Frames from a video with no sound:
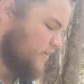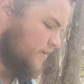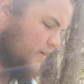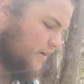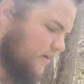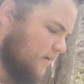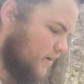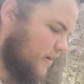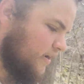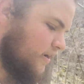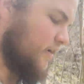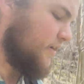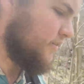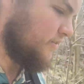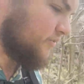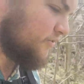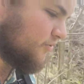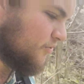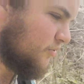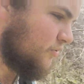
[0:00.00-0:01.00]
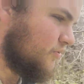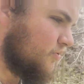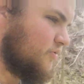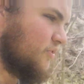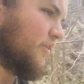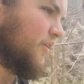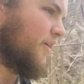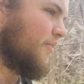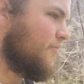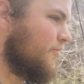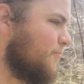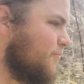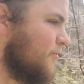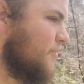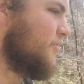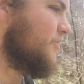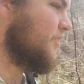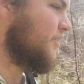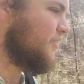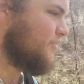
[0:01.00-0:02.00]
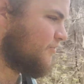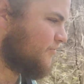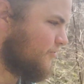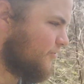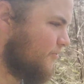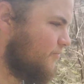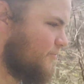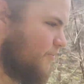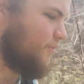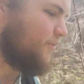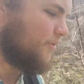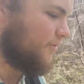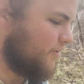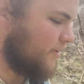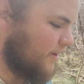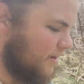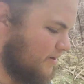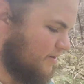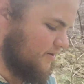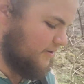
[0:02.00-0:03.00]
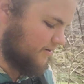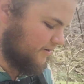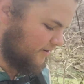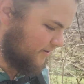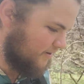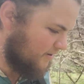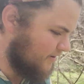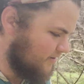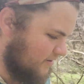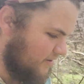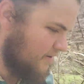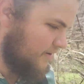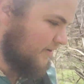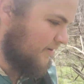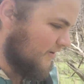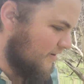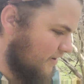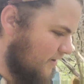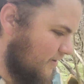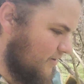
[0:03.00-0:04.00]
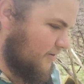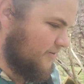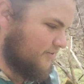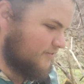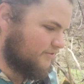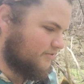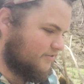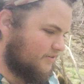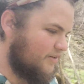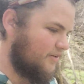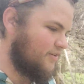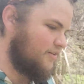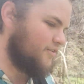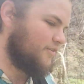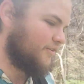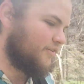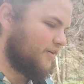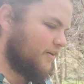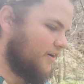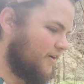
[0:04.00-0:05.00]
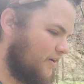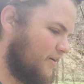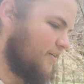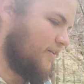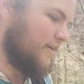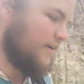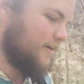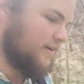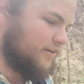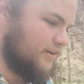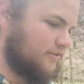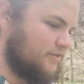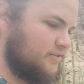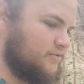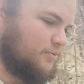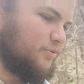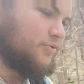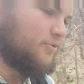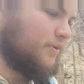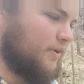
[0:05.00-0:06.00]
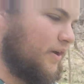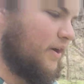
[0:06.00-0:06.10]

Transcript: I, I guess you still have an appreciation for it, but when you're out here, and all you've seen are gray clouds, which we